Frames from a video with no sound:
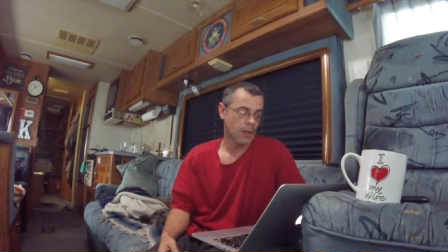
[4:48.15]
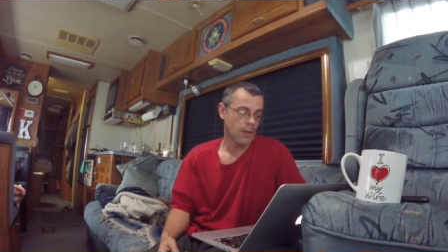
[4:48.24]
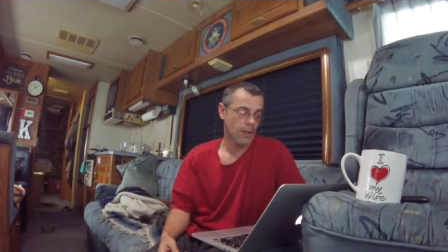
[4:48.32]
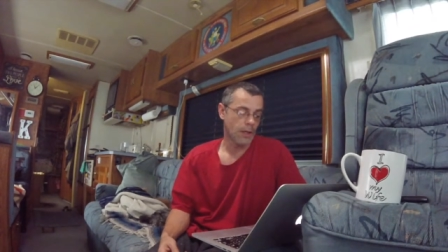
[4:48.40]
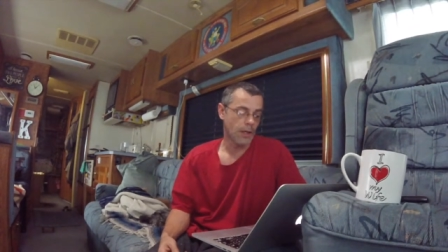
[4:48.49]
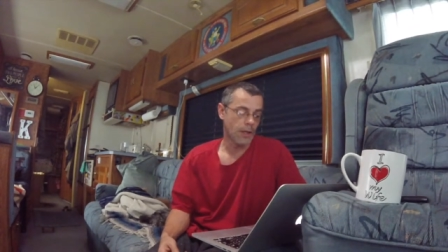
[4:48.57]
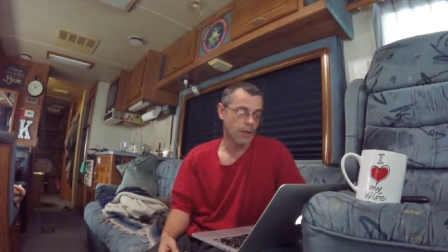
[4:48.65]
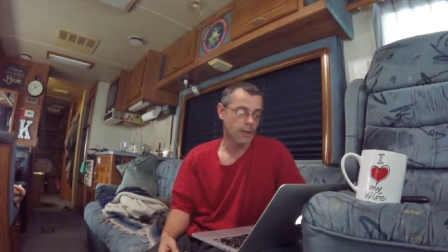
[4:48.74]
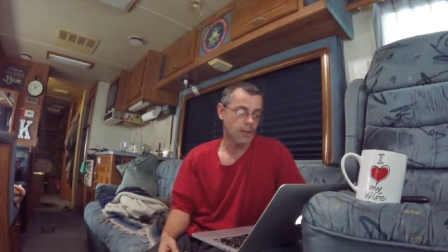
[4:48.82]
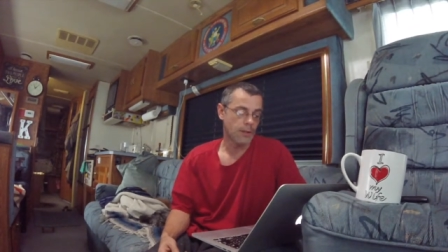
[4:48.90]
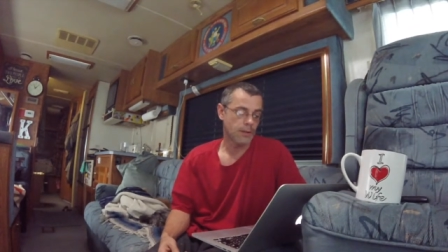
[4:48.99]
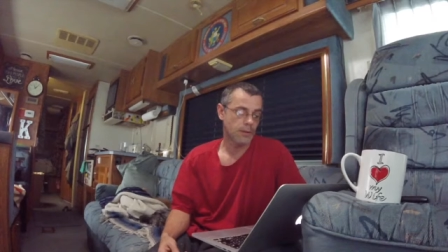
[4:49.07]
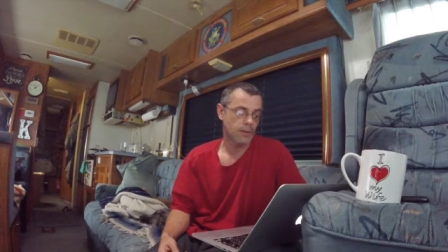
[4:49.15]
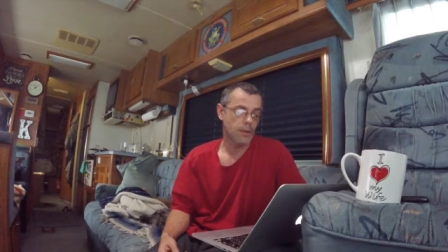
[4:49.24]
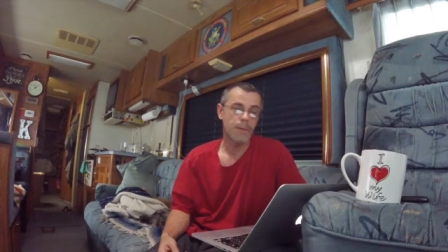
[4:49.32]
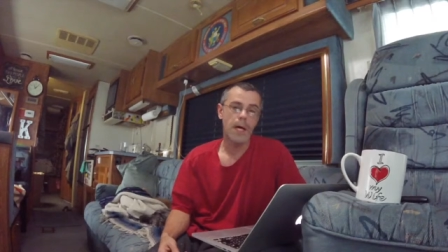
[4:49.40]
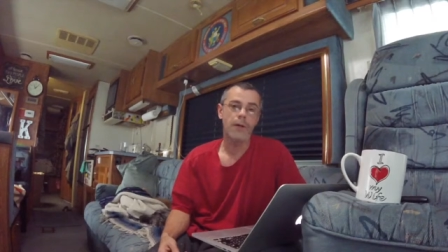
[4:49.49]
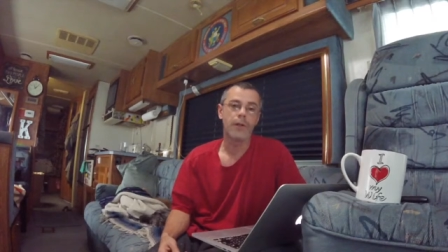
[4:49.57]
And
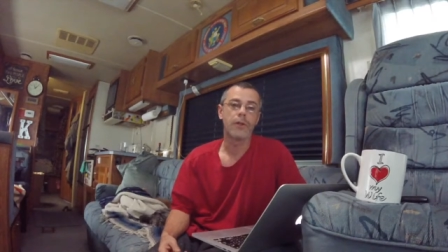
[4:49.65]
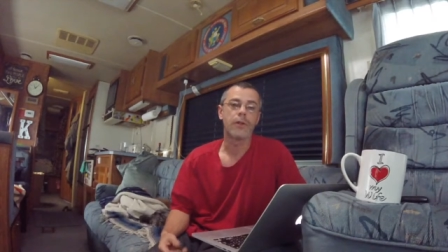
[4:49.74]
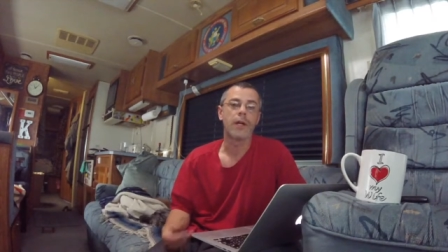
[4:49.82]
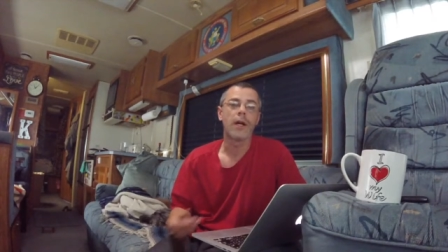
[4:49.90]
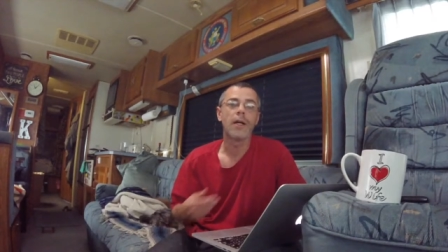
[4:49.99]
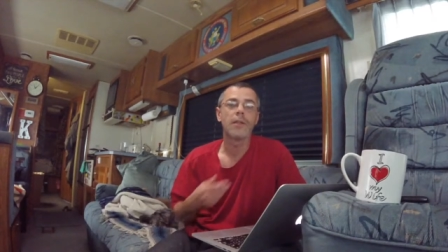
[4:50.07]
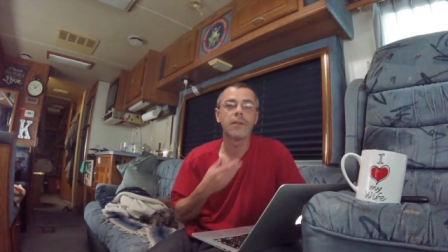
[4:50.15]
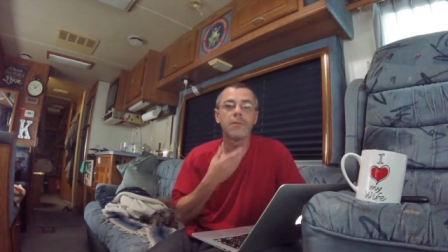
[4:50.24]
I'm out of here, guys.